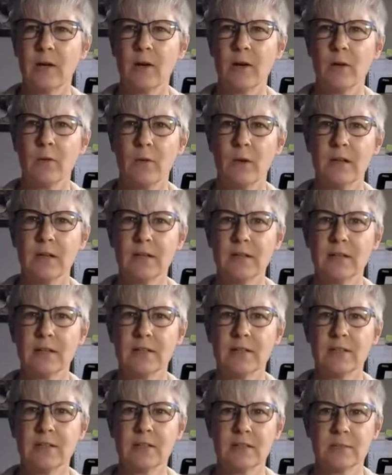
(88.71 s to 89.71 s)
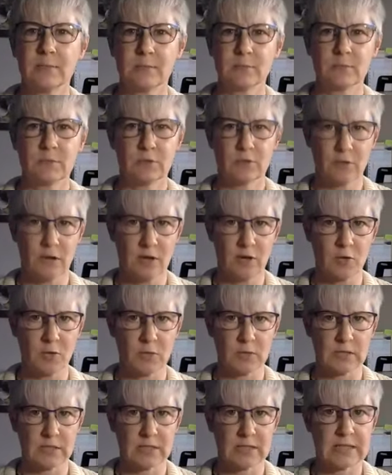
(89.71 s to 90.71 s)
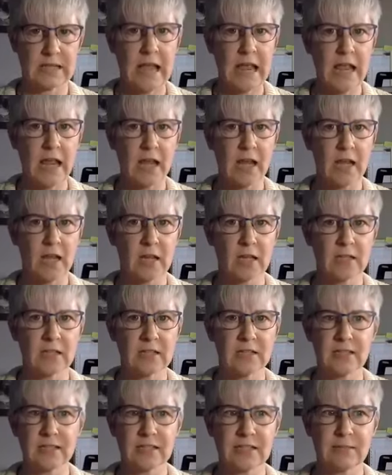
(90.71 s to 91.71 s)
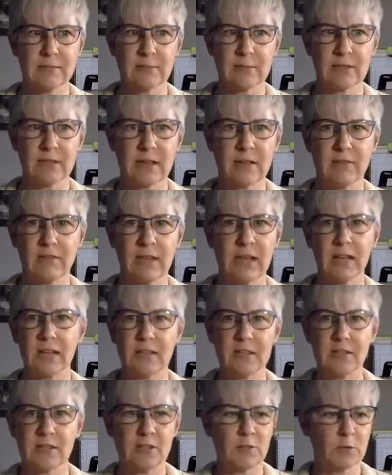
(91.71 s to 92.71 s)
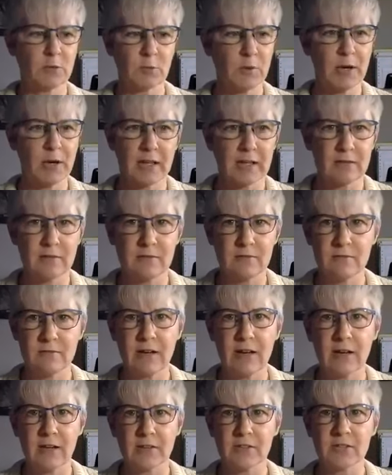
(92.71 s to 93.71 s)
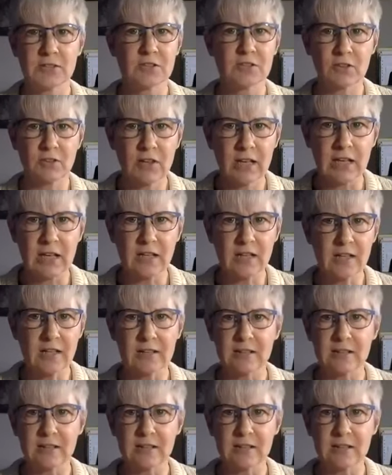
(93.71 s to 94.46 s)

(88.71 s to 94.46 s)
what this trainer was saying didn't seem to have anything to do with what I had read on the screen.